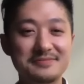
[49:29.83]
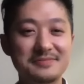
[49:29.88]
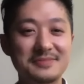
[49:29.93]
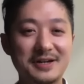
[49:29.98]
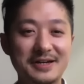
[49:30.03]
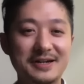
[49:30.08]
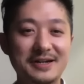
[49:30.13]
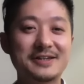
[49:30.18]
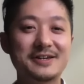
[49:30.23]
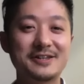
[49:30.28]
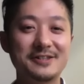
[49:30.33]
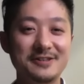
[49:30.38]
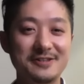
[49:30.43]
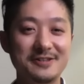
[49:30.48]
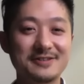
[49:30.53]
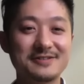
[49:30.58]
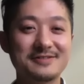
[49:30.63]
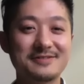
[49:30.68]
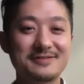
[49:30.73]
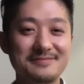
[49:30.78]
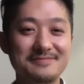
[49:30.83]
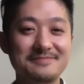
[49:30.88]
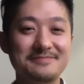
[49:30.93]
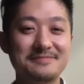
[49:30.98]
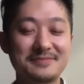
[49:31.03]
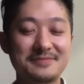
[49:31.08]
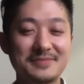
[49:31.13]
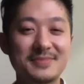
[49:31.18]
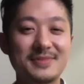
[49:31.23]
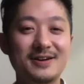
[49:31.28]
very stupid. But
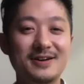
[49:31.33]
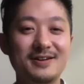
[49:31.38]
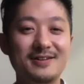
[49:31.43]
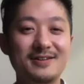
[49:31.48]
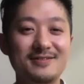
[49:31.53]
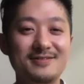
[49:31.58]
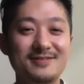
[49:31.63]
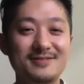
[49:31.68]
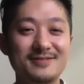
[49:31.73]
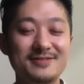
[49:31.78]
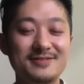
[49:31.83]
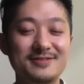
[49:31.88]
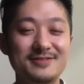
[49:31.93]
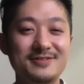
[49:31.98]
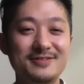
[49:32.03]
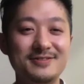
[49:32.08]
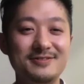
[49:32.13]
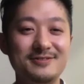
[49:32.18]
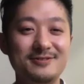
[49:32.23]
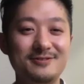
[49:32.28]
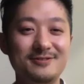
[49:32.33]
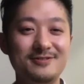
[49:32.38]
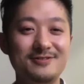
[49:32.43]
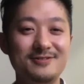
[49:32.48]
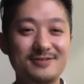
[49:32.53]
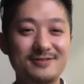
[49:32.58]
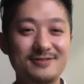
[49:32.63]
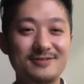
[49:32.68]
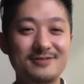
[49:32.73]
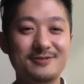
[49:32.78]
yeah, but
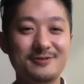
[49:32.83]
I